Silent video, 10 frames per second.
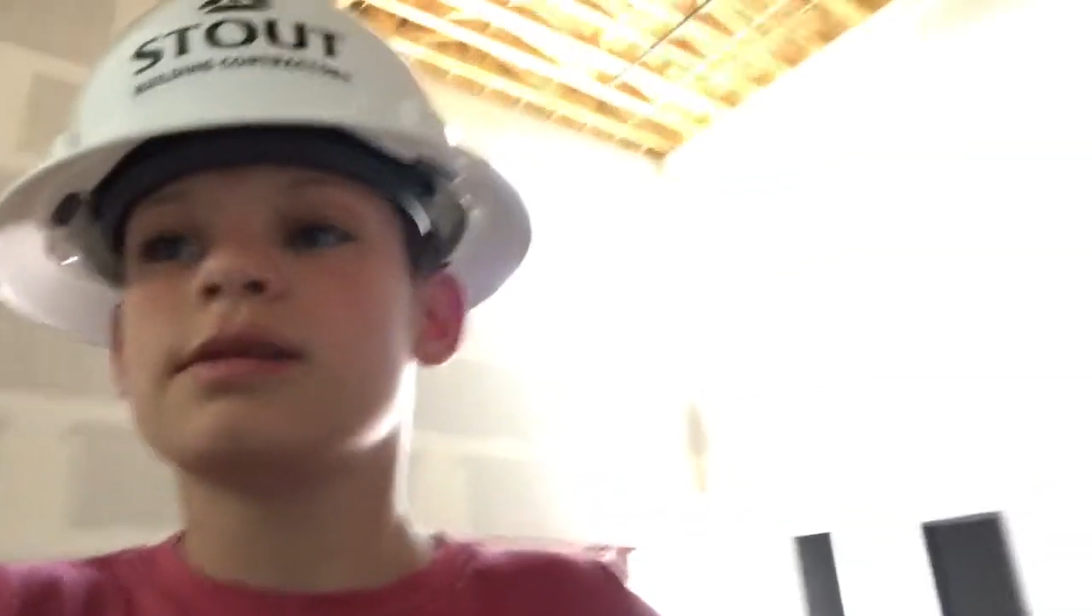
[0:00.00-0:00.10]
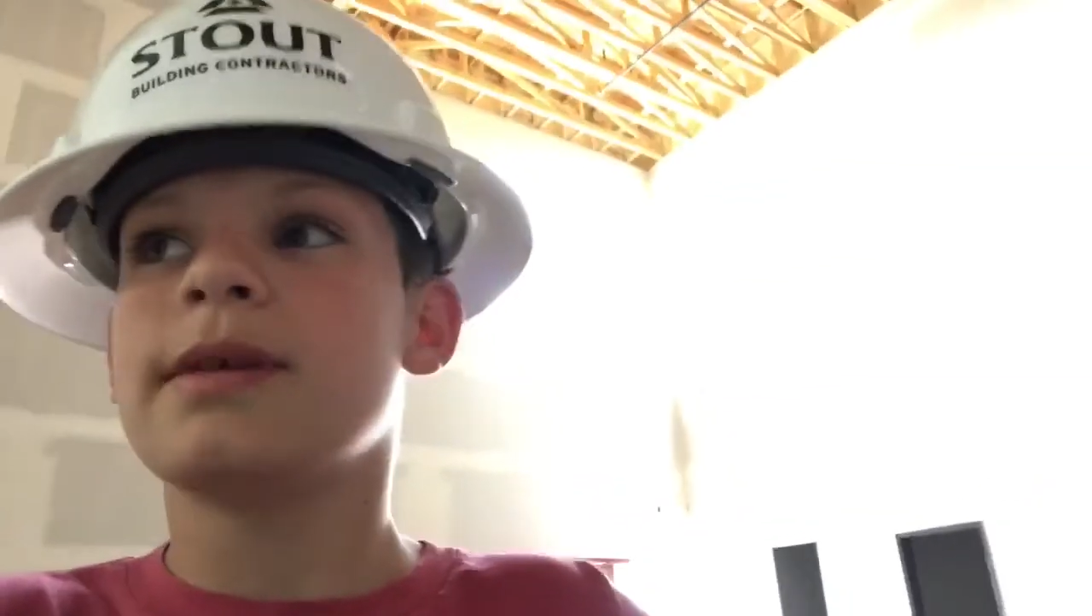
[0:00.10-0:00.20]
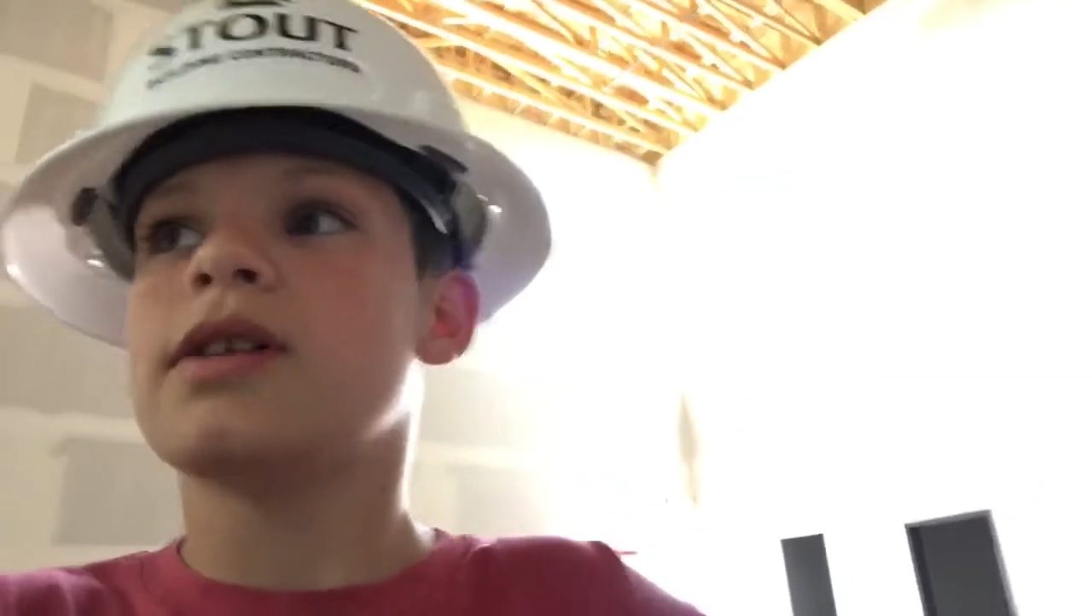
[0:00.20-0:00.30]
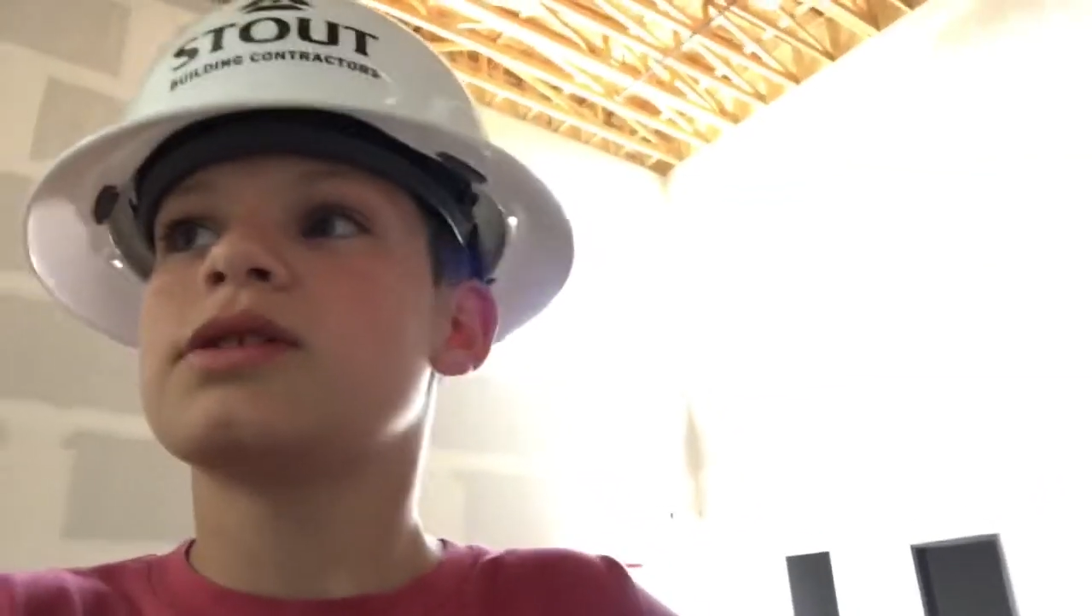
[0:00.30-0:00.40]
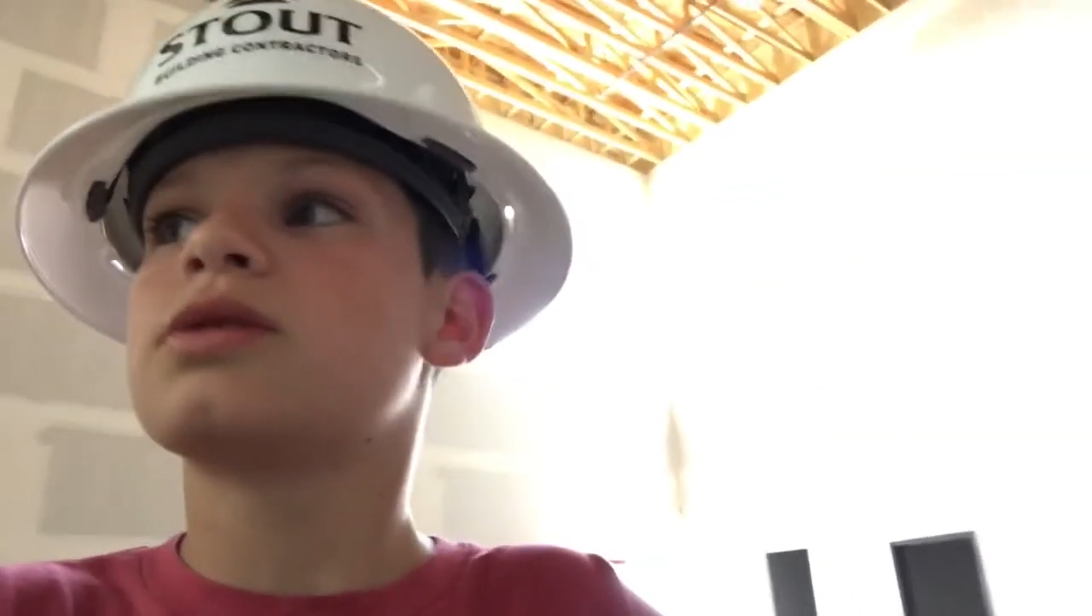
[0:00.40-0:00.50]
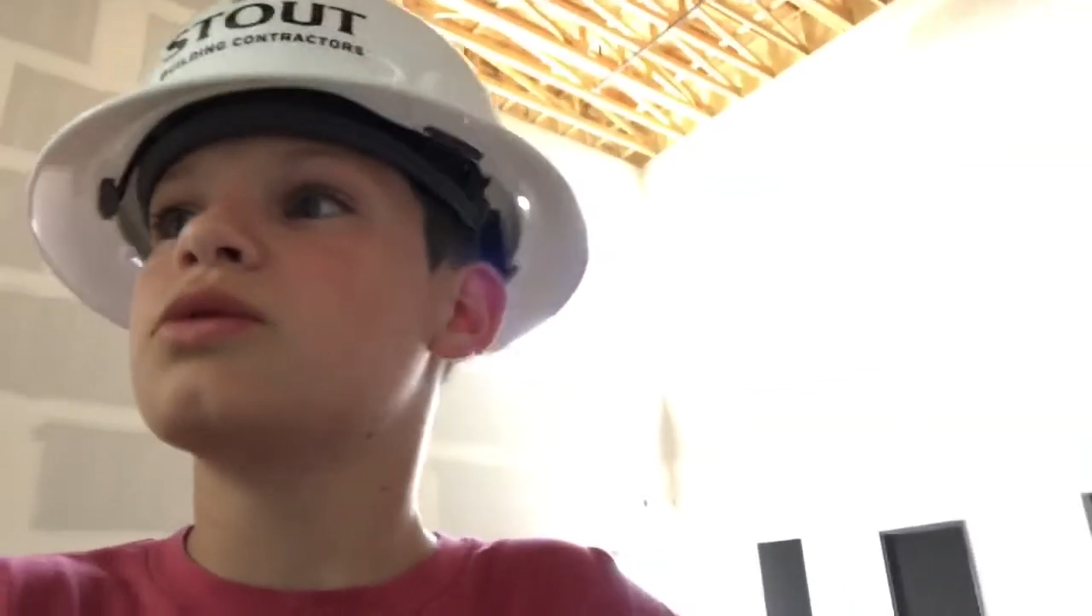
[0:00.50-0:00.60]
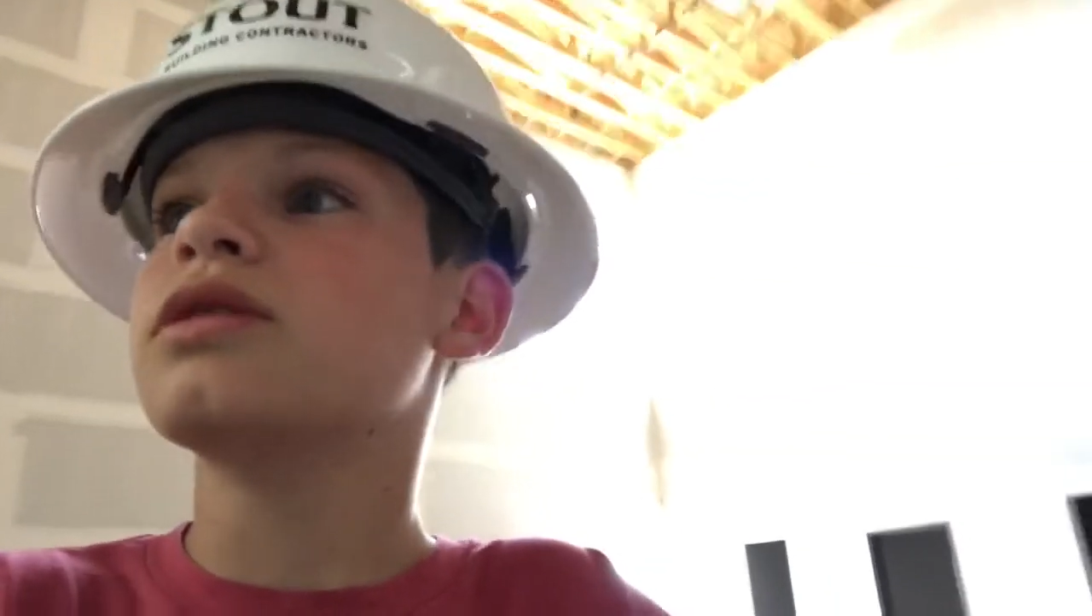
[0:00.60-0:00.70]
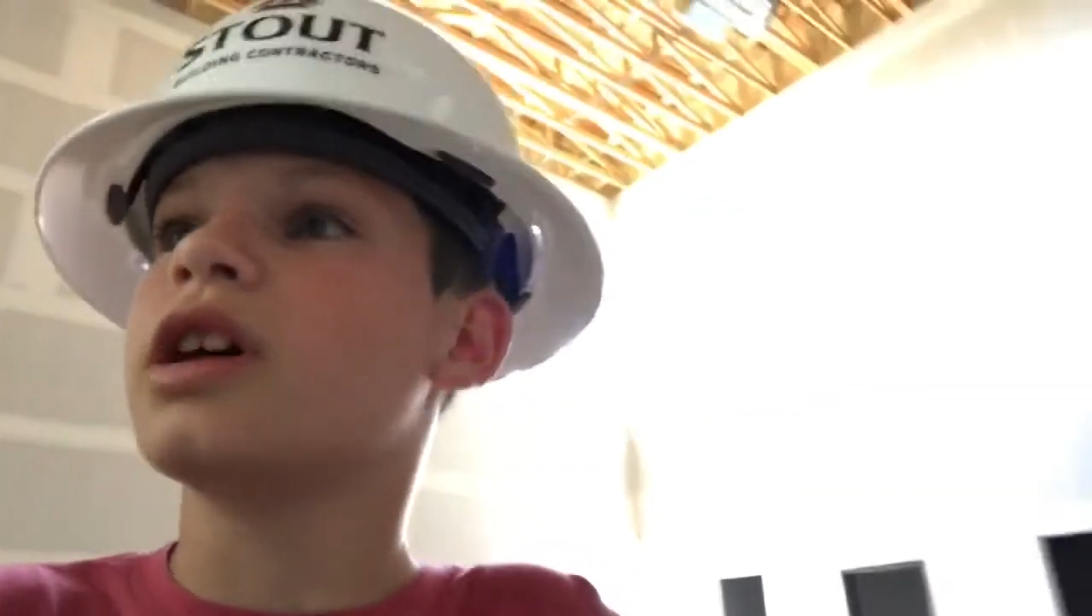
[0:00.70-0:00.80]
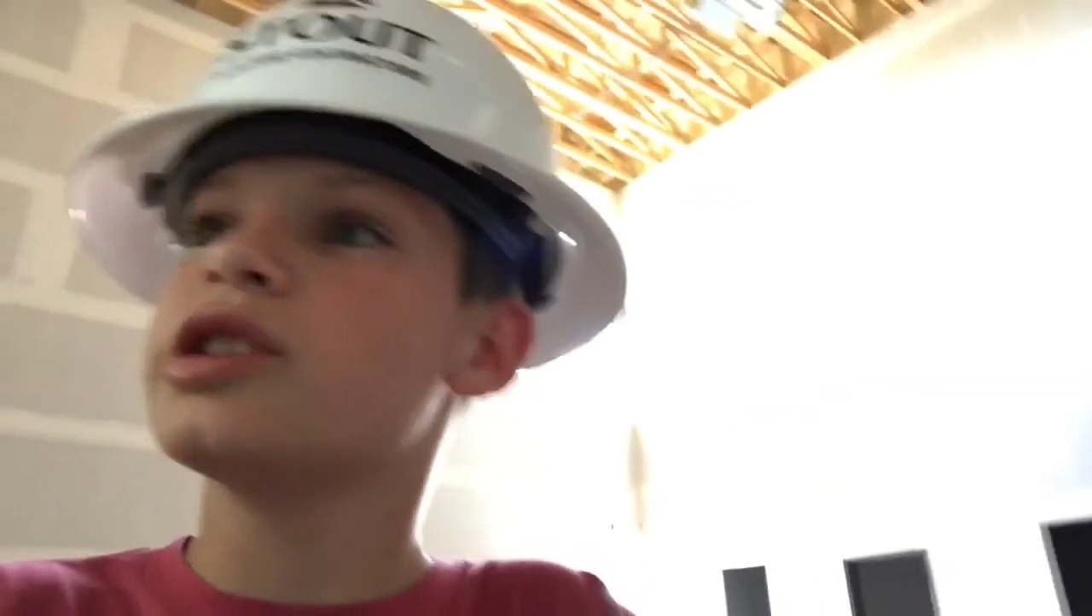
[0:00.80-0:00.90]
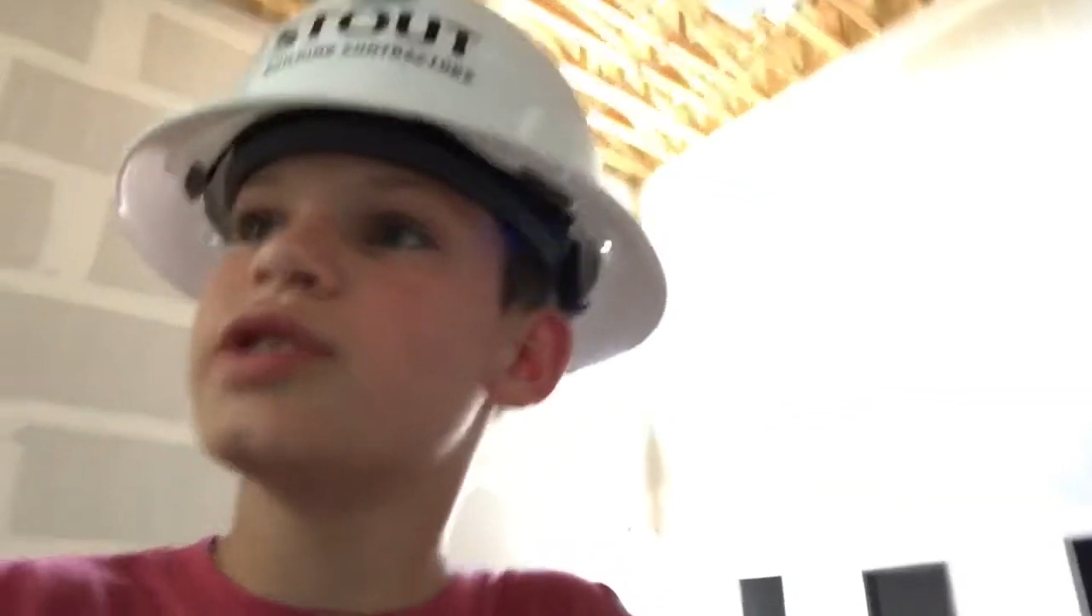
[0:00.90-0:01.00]
about school
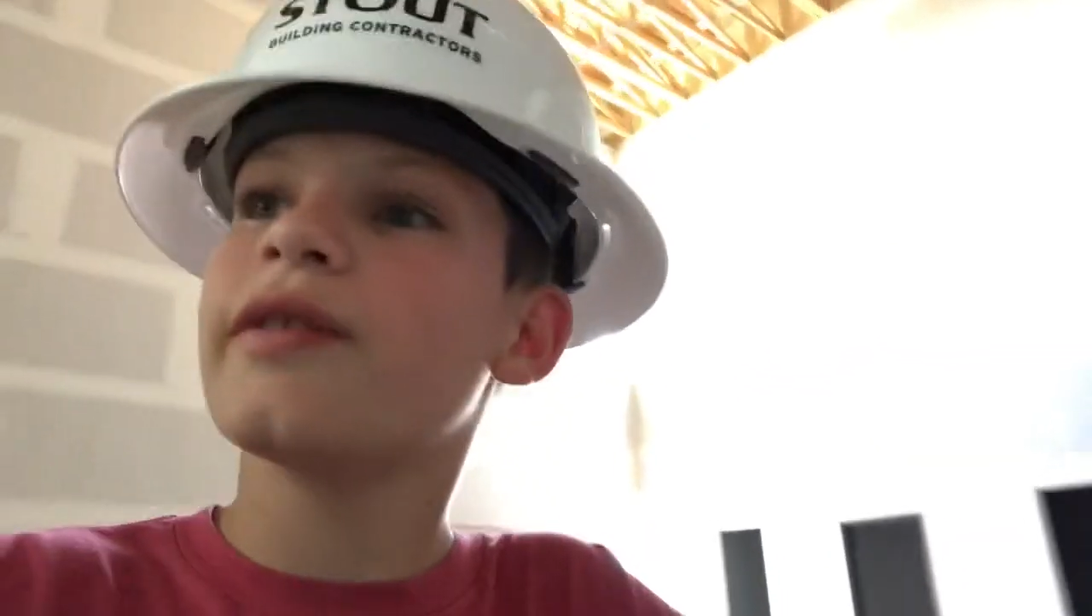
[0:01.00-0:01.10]
lunch